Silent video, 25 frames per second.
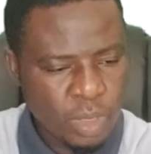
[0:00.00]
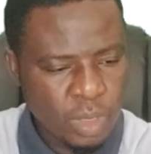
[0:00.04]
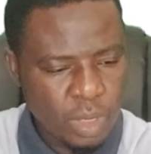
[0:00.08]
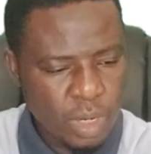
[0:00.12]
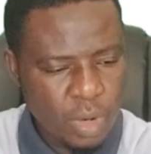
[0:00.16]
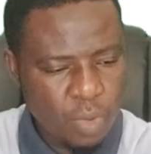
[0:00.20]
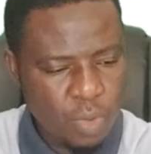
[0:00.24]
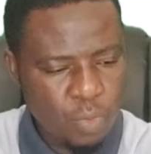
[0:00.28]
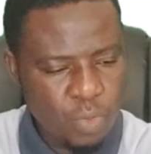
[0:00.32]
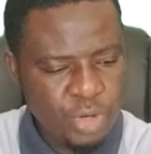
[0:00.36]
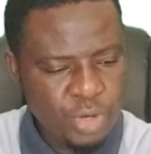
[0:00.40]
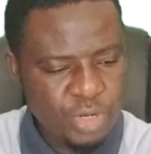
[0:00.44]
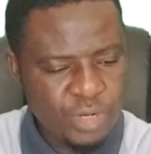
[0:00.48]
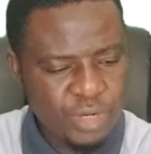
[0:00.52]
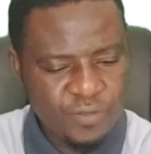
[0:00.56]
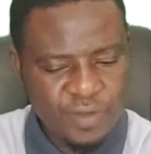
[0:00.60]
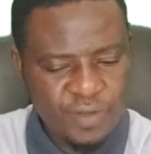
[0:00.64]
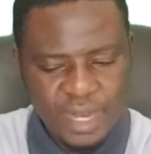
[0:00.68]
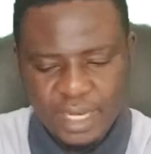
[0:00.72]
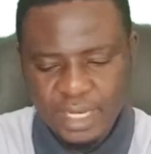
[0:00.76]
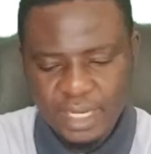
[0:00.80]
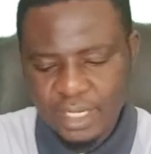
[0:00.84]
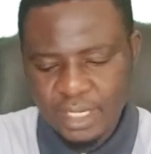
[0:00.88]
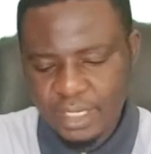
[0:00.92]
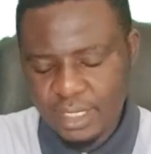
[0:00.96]
And when you
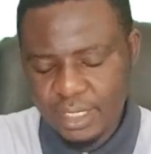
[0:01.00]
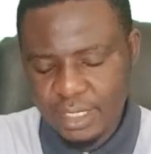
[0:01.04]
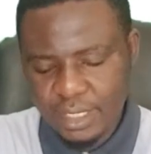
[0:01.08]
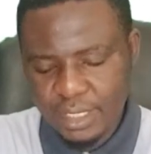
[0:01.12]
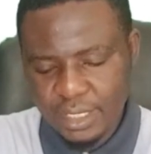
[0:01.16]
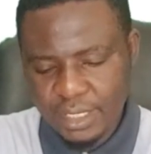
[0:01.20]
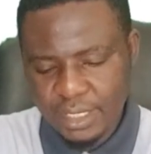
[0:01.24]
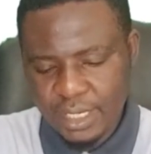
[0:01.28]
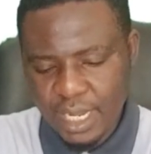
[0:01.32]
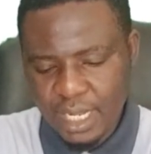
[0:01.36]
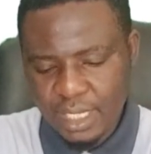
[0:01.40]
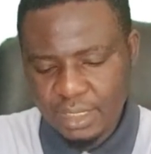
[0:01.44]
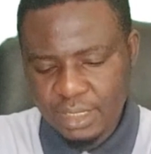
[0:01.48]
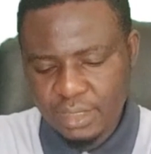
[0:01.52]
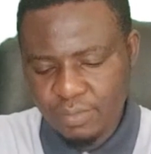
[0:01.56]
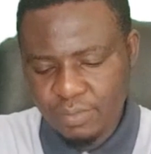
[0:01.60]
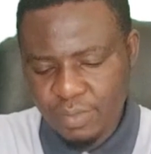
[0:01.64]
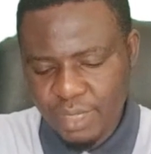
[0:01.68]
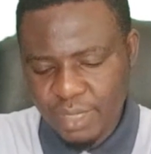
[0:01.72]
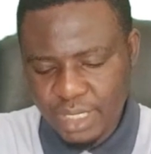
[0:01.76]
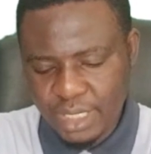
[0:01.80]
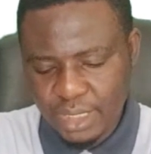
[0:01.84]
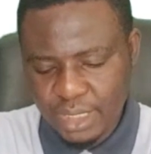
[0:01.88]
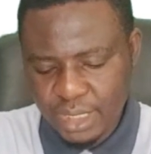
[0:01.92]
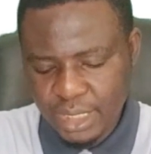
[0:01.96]
divide that
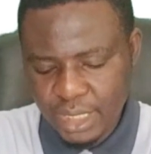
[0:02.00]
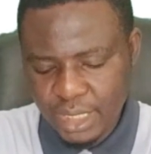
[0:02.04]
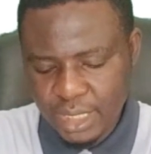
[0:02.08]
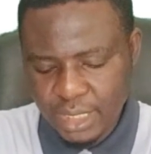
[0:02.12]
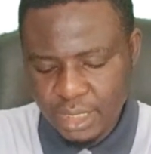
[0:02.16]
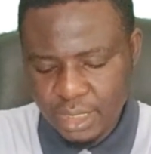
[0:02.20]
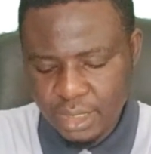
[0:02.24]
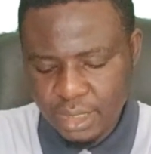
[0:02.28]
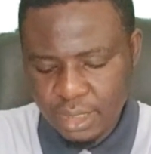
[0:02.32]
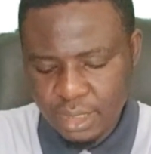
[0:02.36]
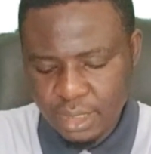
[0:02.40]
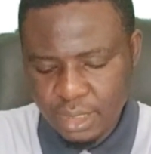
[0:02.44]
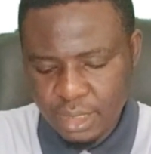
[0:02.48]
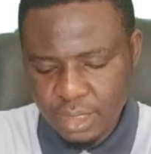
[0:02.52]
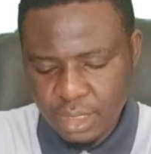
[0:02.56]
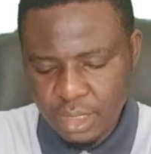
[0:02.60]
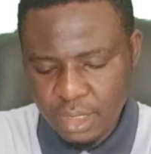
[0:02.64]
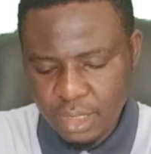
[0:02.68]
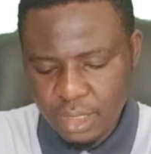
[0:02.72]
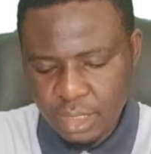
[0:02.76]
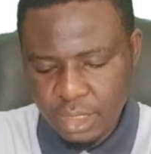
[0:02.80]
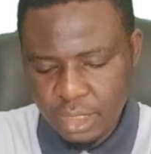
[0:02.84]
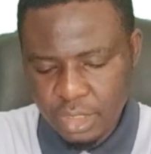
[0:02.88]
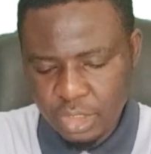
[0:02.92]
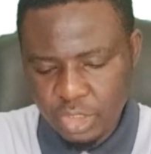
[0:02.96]
by 10,
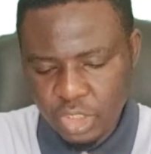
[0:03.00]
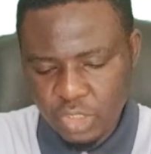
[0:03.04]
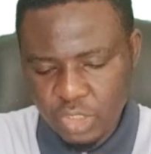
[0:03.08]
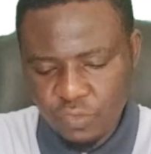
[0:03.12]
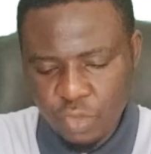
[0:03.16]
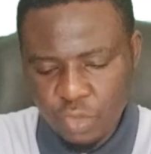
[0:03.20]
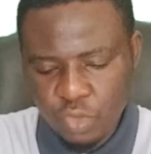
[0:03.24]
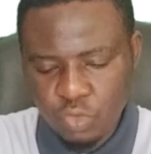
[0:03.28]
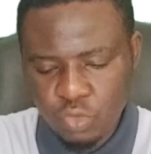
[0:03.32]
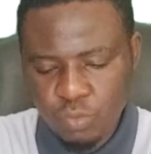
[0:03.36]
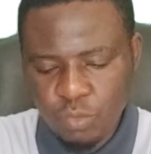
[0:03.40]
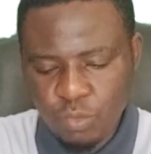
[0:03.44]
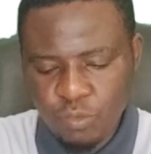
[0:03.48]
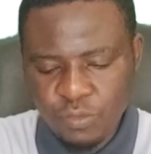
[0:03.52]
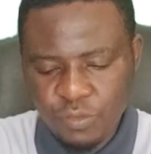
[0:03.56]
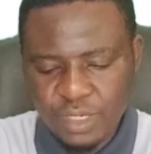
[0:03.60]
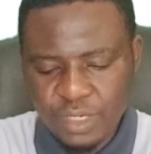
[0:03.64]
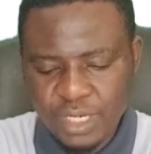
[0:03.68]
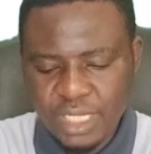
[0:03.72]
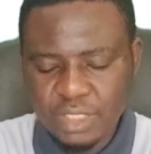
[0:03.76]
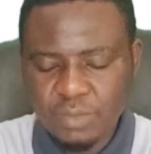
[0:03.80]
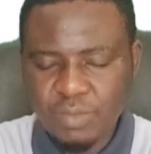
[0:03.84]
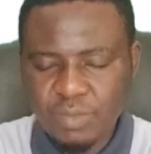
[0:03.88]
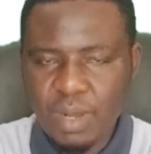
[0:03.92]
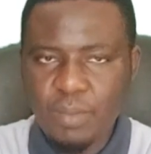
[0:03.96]
it's just for you to move the
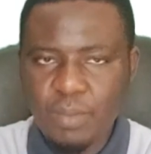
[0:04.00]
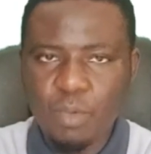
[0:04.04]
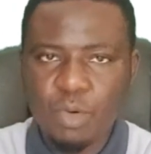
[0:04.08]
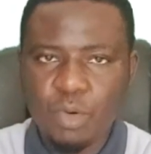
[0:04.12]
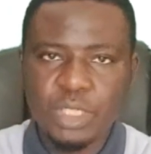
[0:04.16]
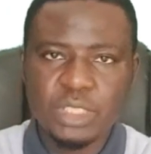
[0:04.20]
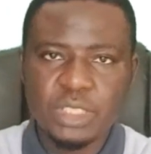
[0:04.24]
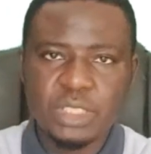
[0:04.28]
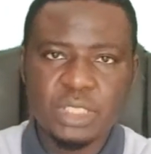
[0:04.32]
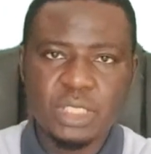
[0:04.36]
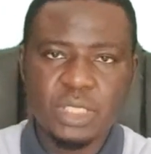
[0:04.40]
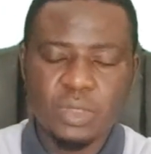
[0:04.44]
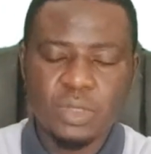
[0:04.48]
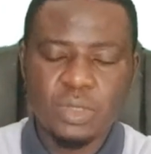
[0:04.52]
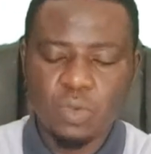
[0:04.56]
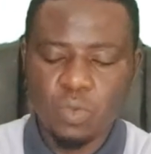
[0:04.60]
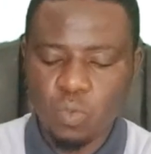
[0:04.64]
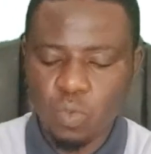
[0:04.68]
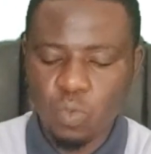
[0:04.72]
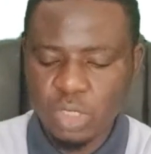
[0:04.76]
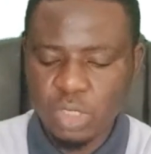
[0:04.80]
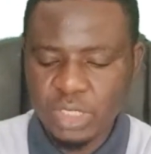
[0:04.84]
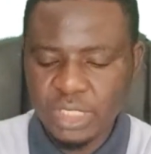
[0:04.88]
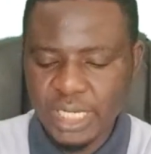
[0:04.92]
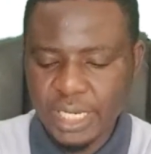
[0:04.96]
decimal point
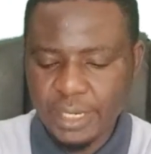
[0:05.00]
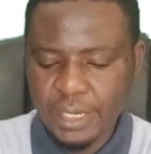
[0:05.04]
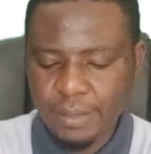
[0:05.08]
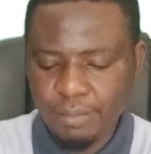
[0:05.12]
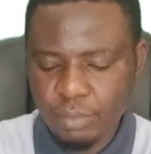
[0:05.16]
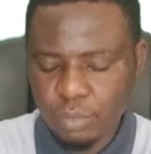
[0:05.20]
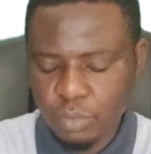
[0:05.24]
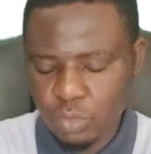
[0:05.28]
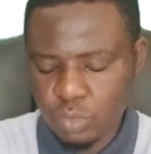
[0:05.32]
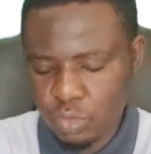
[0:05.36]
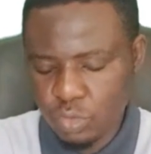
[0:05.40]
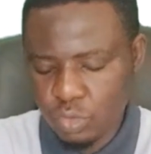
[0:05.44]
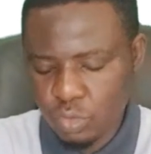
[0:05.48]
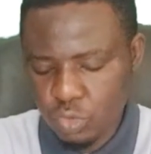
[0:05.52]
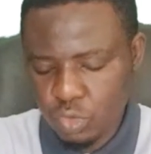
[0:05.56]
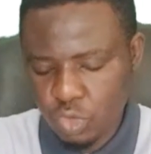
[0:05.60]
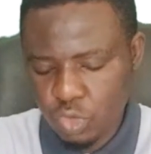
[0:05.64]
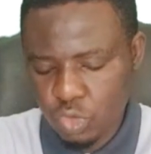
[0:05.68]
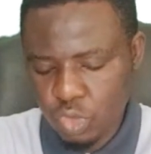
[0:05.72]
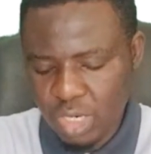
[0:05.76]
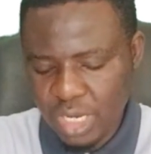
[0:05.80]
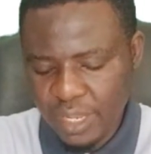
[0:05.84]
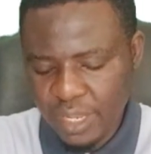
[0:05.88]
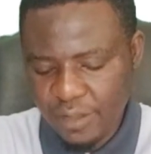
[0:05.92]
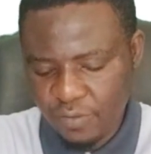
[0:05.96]
one time
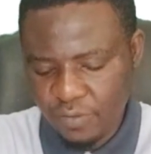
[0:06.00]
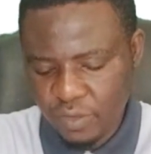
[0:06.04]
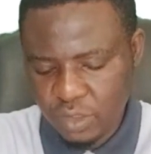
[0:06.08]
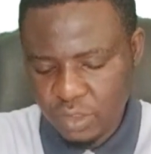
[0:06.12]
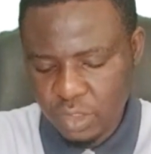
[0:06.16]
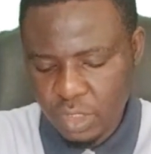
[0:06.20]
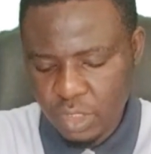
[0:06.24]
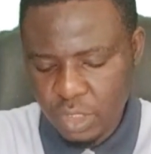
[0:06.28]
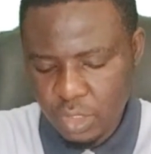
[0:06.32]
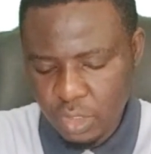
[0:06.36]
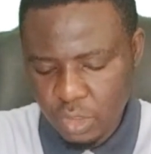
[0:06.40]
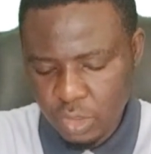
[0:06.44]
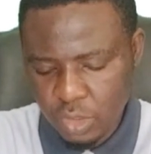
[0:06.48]
to your left.